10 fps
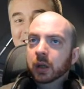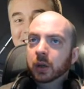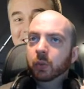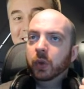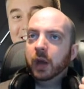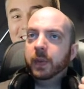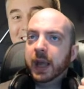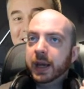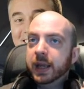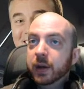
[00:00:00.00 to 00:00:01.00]
Will there be
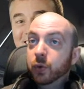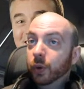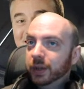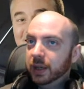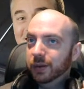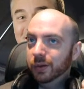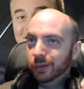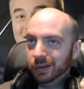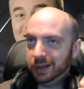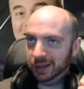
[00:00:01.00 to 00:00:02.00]
any
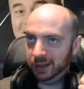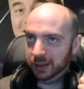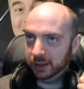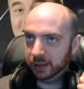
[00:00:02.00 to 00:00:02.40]
naughty